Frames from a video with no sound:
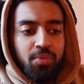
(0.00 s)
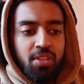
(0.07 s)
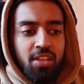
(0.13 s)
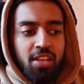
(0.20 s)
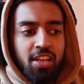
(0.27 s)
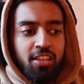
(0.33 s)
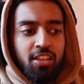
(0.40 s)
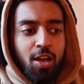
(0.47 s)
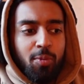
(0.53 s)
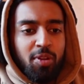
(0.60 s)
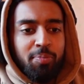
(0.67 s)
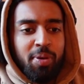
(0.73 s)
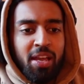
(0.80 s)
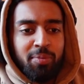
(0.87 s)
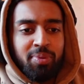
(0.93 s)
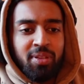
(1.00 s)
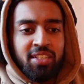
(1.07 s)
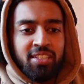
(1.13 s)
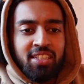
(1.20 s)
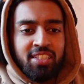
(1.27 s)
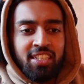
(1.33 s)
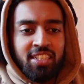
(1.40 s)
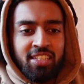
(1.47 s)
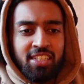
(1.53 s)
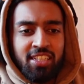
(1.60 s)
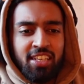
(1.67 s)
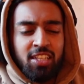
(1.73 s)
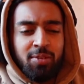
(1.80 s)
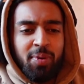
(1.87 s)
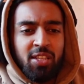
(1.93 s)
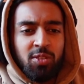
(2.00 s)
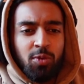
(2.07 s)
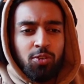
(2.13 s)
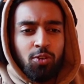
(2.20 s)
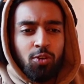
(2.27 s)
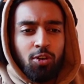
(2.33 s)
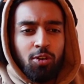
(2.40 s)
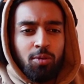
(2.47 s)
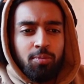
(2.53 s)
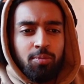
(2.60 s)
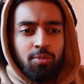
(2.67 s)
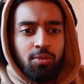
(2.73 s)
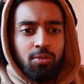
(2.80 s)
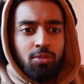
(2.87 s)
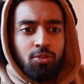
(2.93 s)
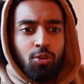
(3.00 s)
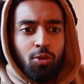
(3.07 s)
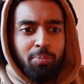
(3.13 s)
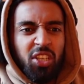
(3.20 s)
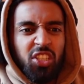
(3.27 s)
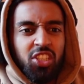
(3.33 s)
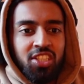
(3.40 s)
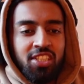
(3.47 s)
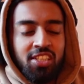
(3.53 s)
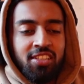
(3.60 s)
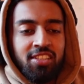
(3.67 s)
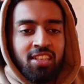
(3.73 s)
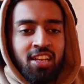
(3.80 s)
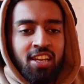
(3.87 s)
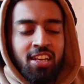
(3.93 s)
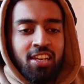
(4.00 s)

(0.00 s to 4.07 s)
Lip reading: A couple of peng places in Deans. It depends what your budget is.